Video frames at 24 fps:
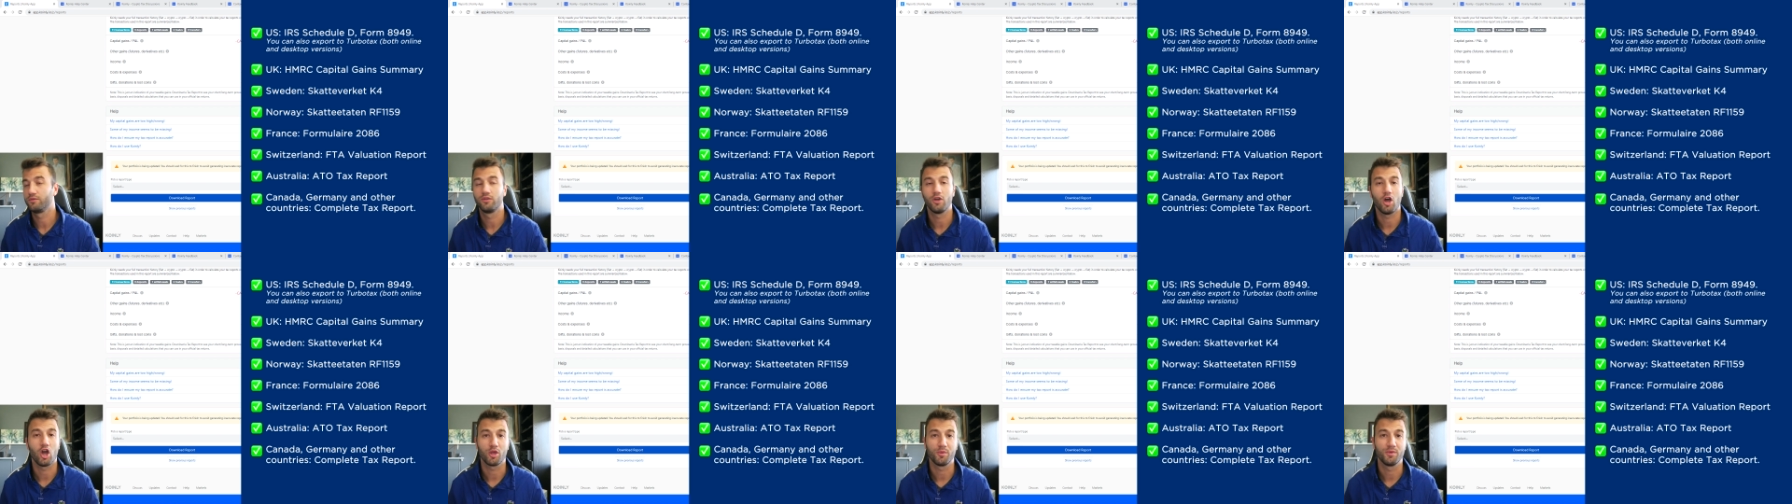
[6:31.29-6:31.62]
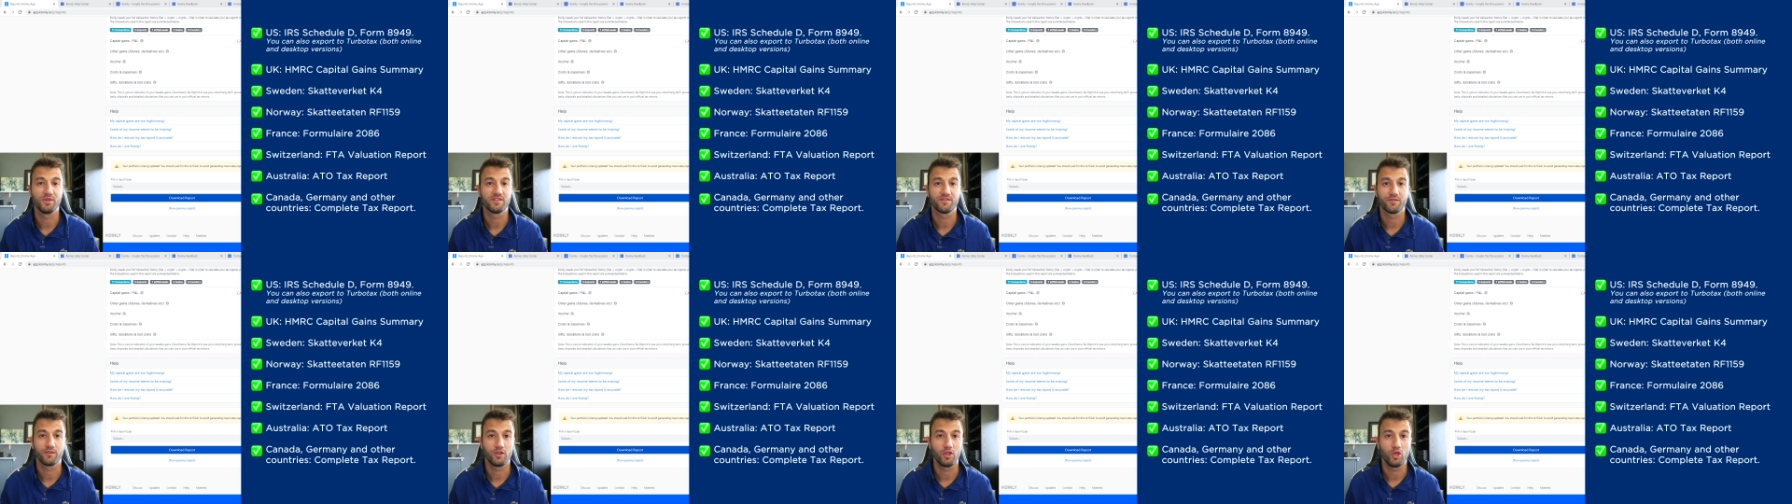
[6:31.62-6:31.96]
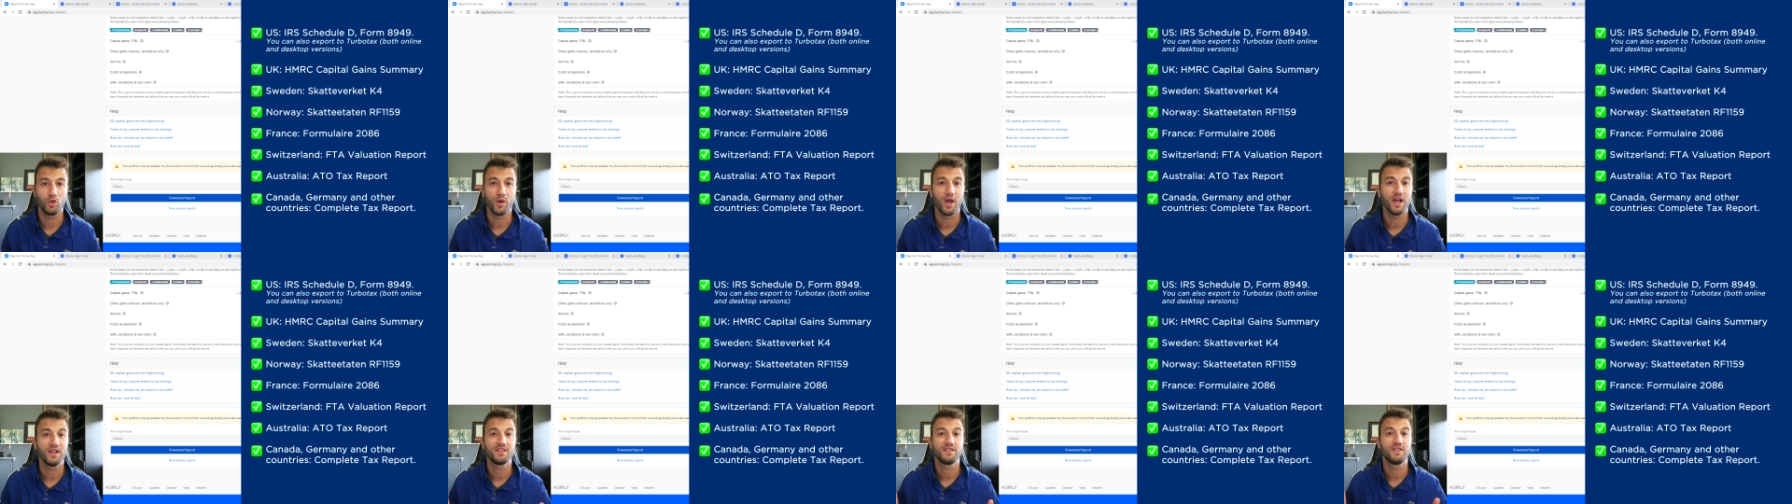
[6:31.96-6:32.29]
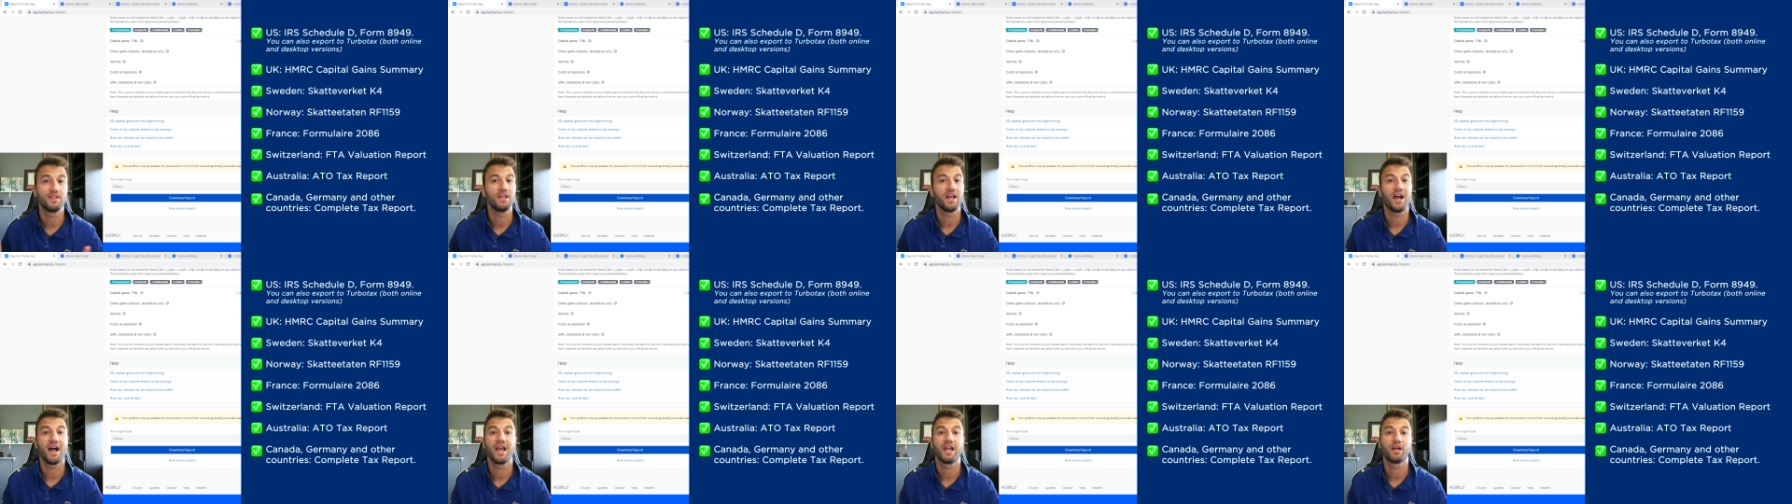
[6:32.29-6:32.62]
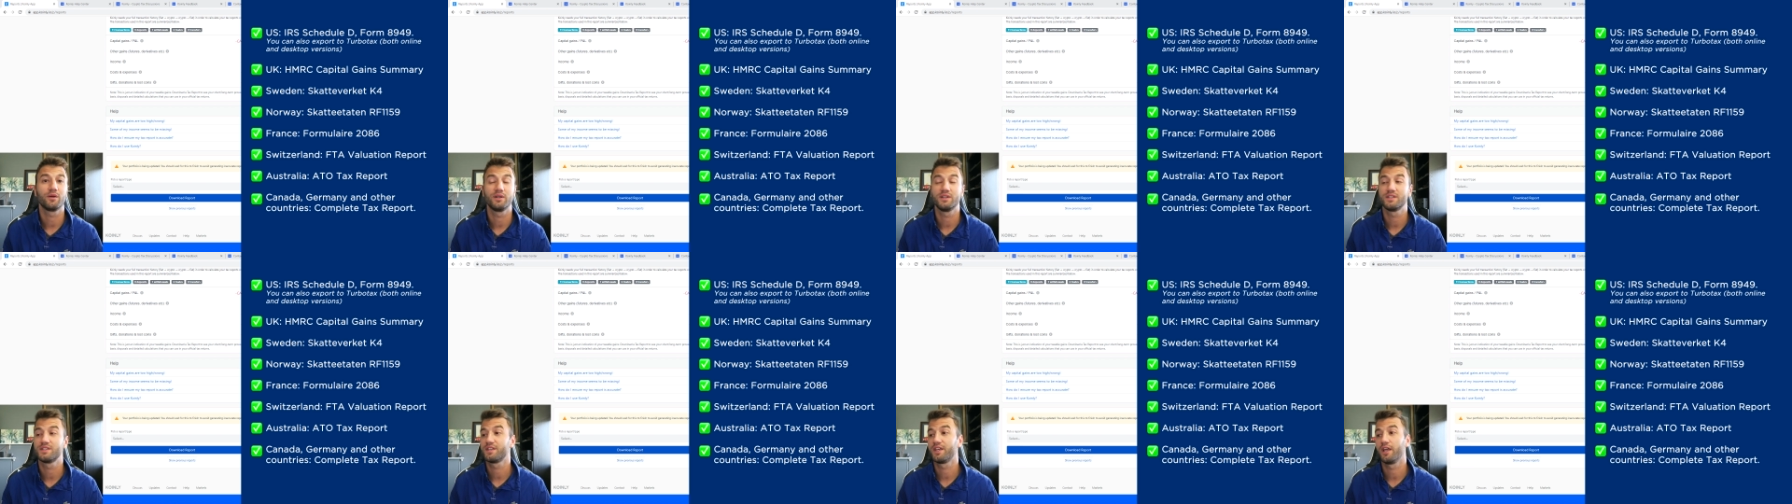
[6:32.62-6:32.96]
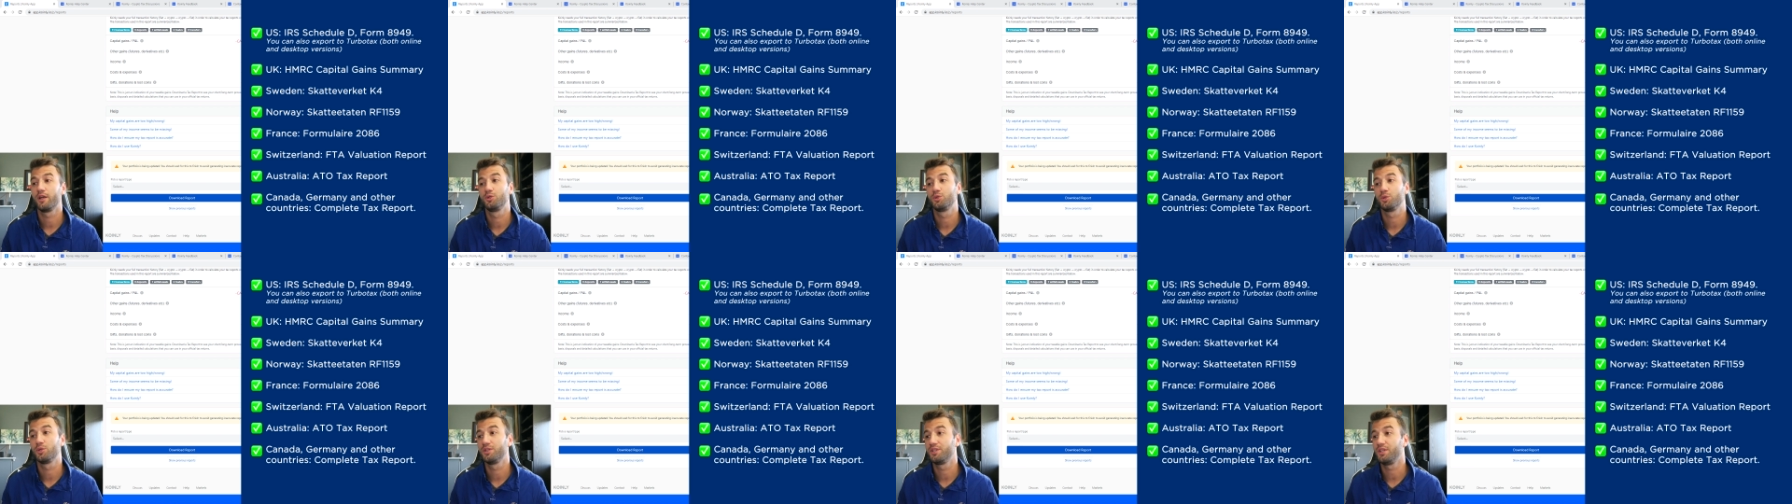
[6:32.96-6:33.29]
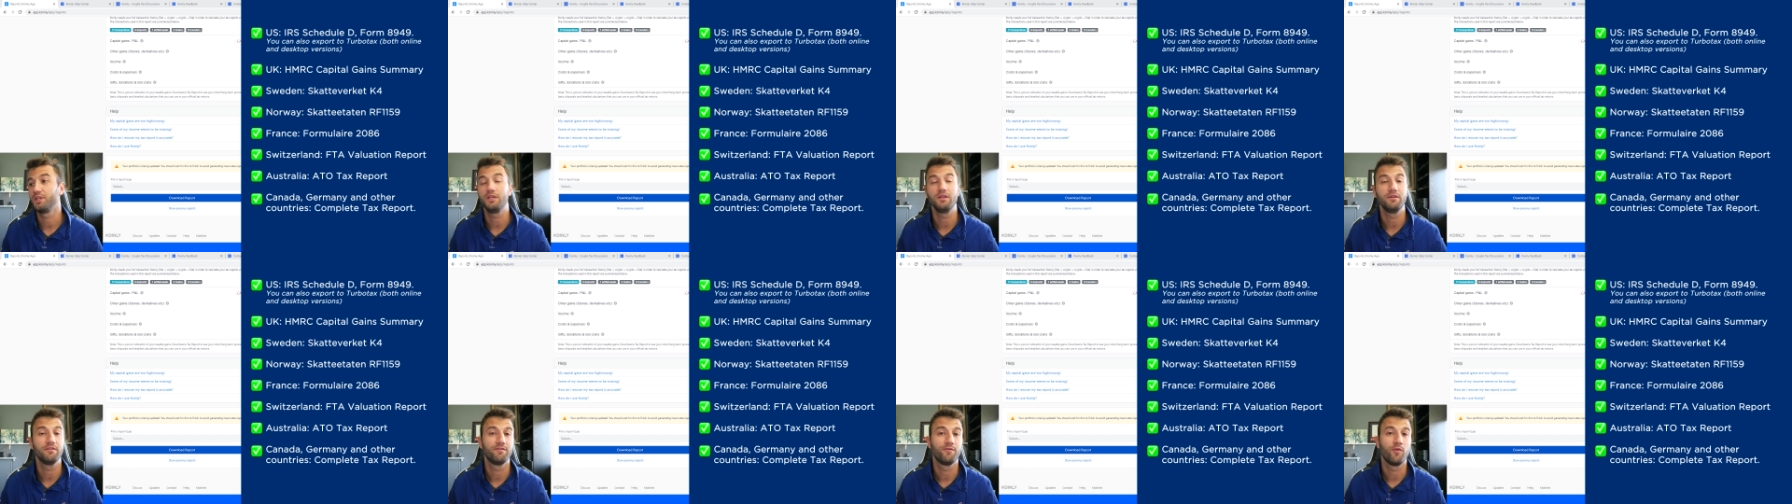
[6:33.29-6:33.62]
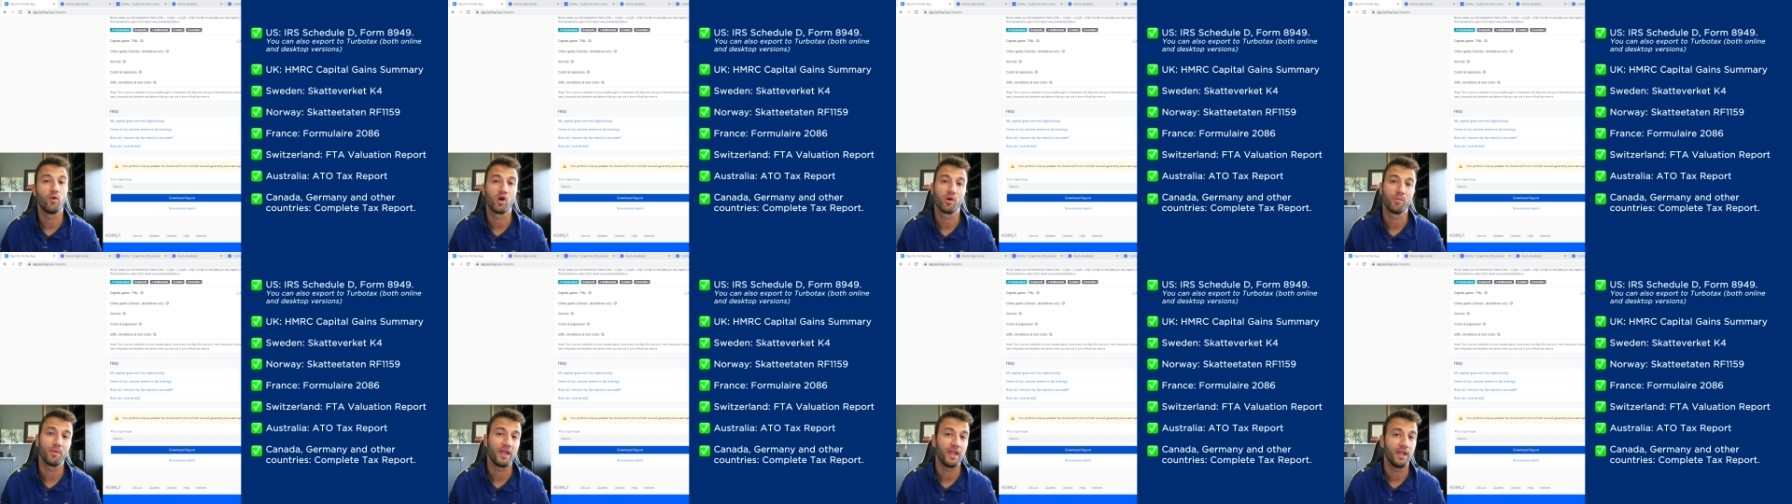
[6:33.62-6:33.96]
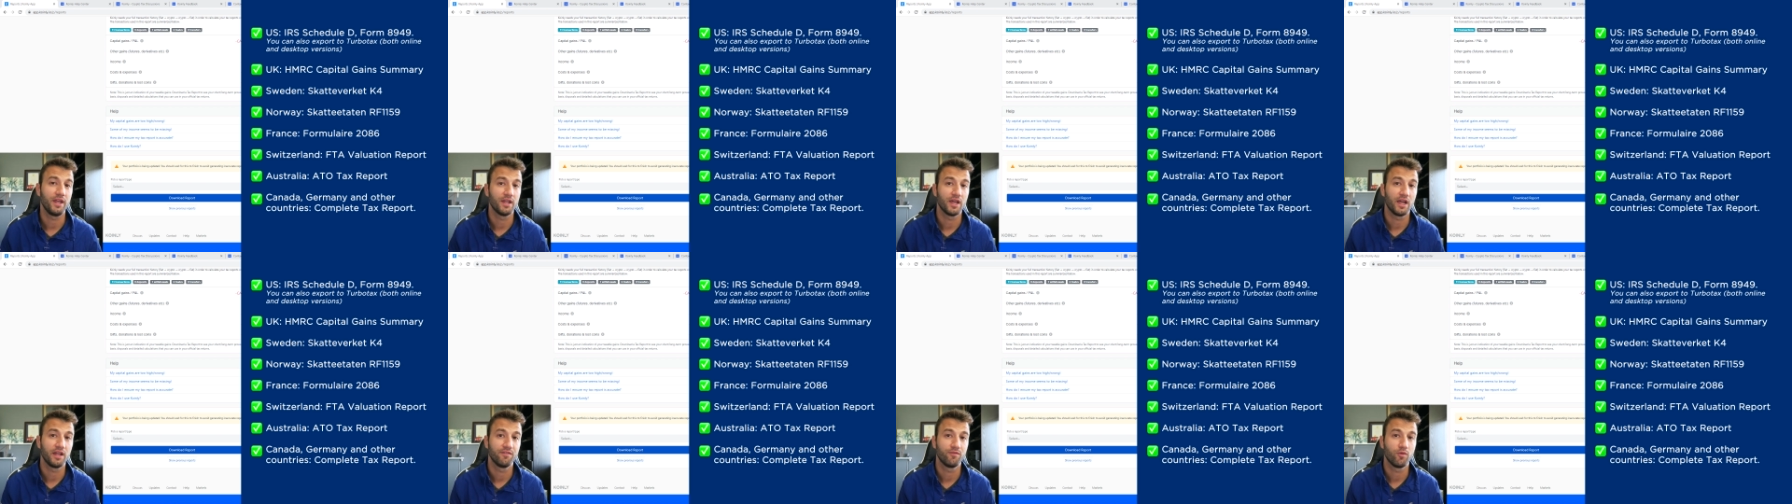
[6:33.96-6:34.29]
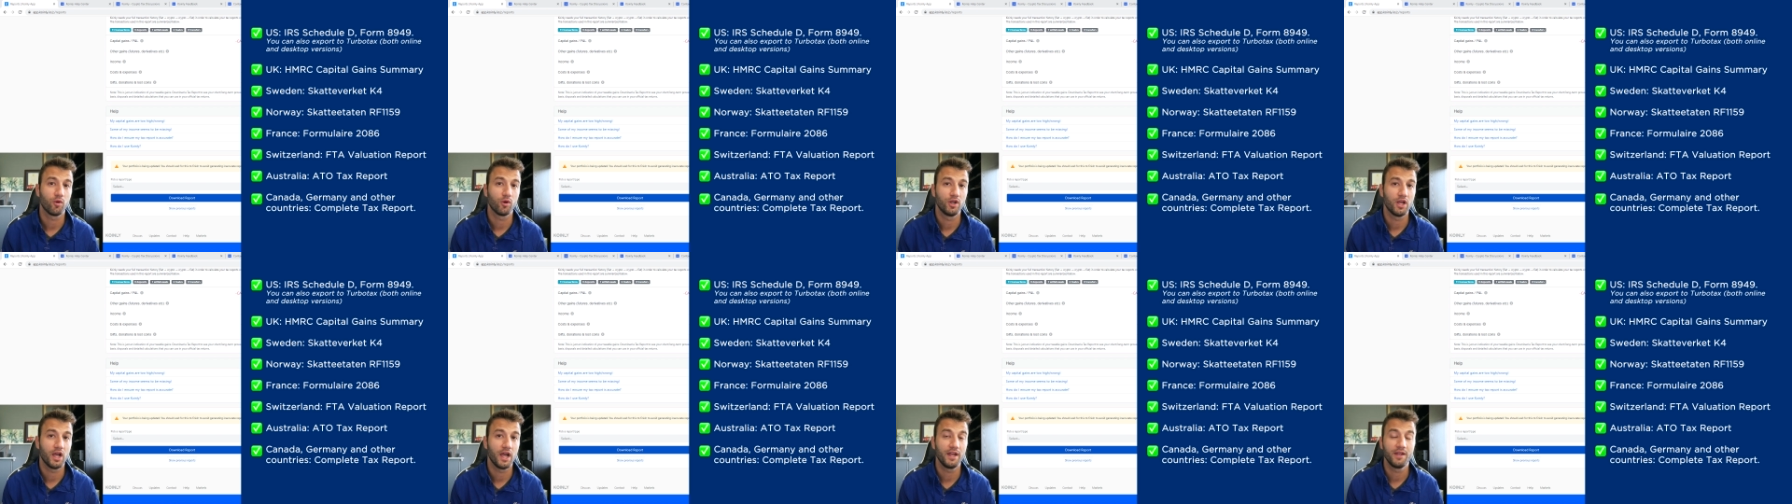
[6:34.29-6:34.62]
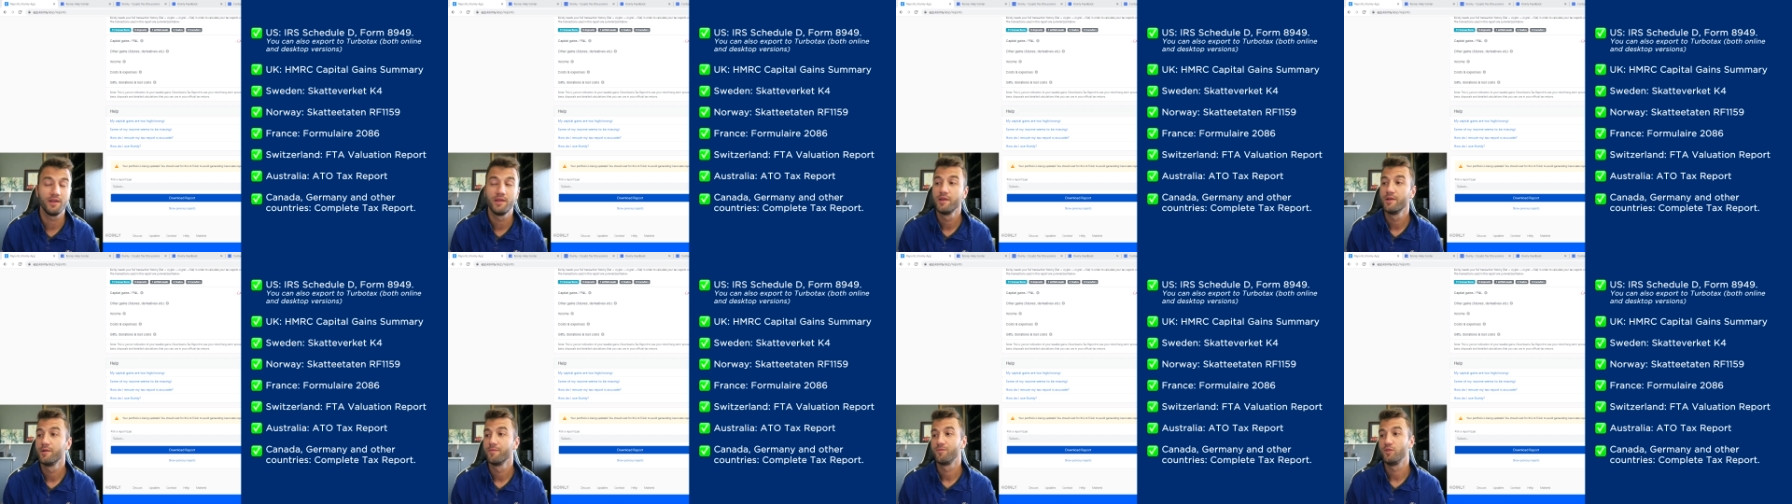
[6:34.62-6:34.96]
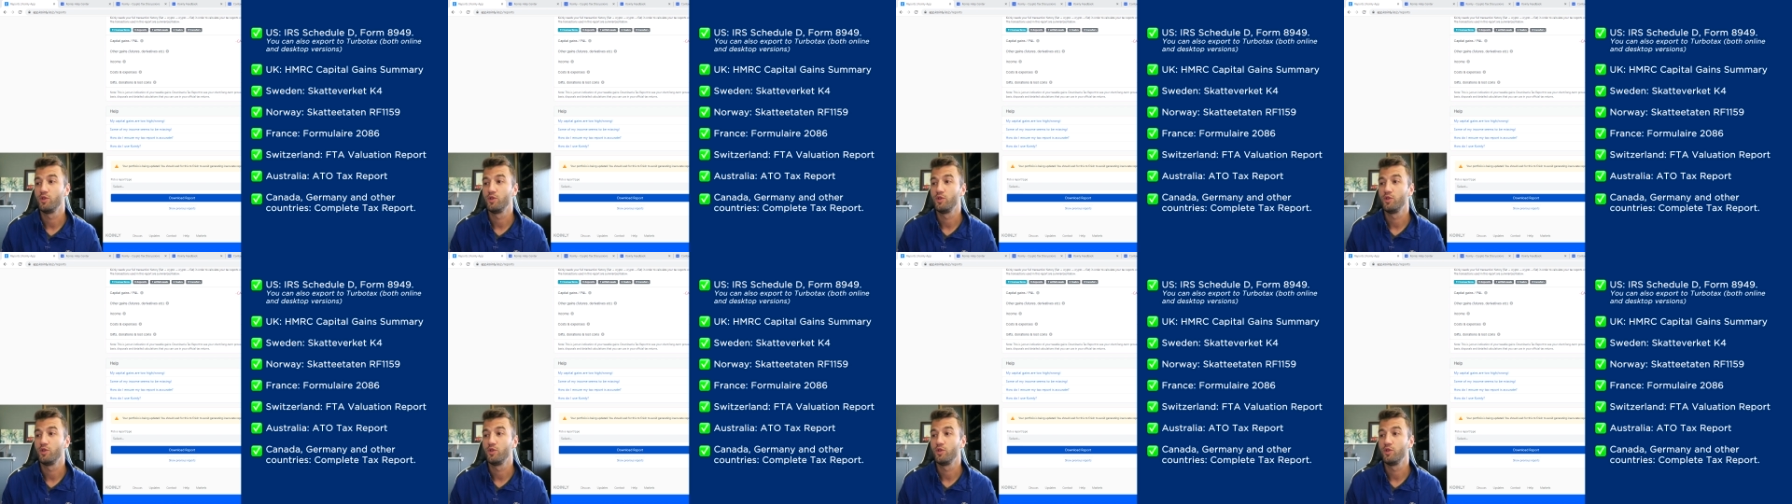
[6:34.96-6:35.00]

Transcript: documents for the U S, the I R S Schedule D, Form eight nine four nine.